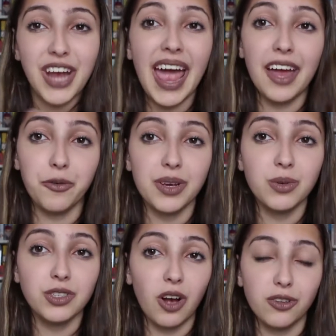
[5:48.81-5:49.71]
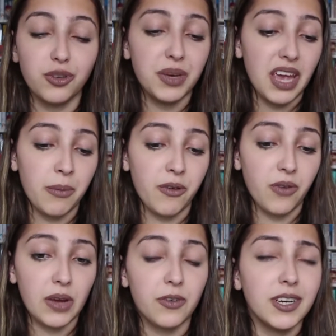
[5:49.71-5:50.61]
Henry was also became a
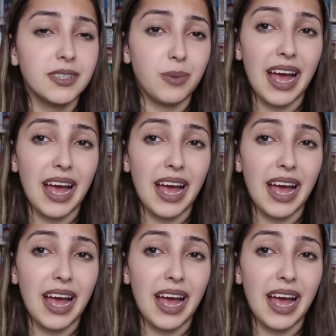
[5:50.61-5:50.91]
favorite